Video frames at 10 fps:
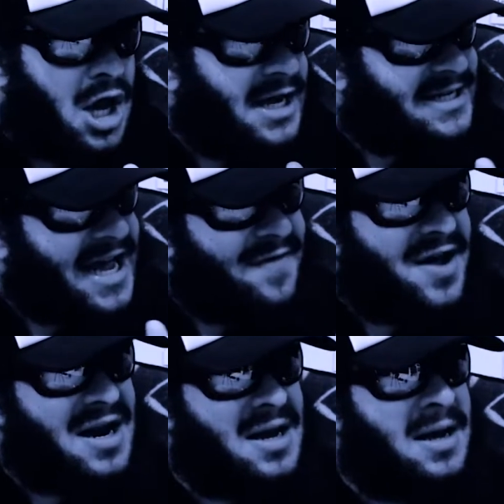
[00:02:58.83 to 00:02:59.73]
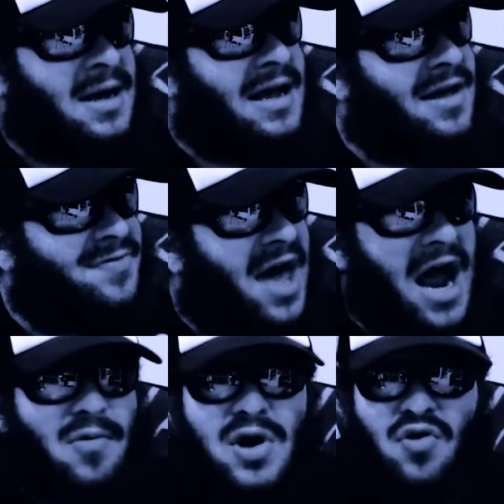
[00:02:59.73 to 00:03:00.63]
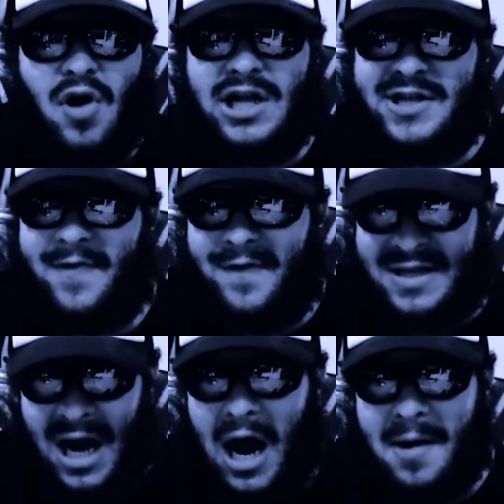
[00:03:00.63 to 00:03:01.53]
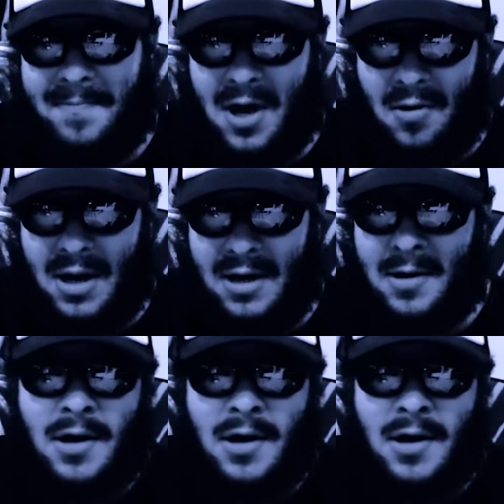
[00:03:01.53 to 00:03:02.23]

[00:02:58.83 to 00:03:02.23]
is even in that regressive of a time period,